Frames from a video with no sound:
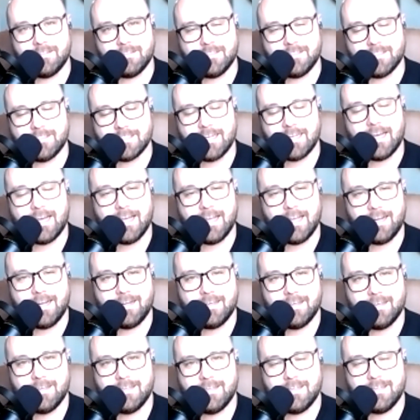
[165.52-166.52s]
the side
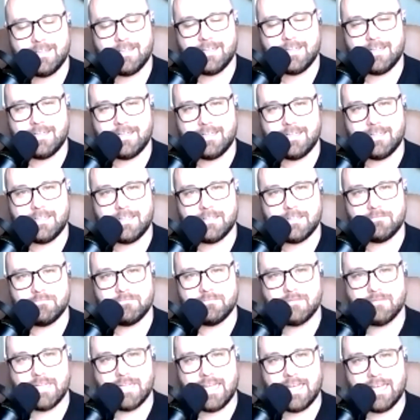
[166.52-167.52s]

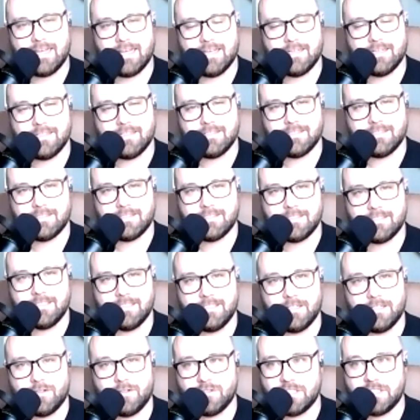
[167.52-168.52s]
um, as you
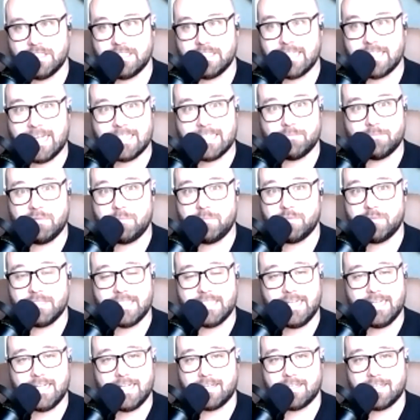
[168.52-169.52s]
know just as people
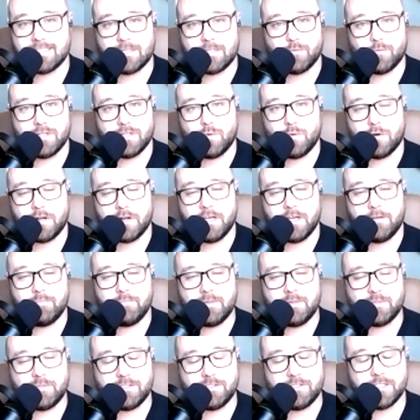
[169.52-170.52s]
need it because i really want to help
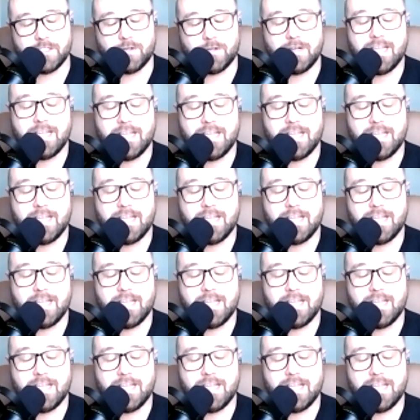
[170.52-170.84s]
people so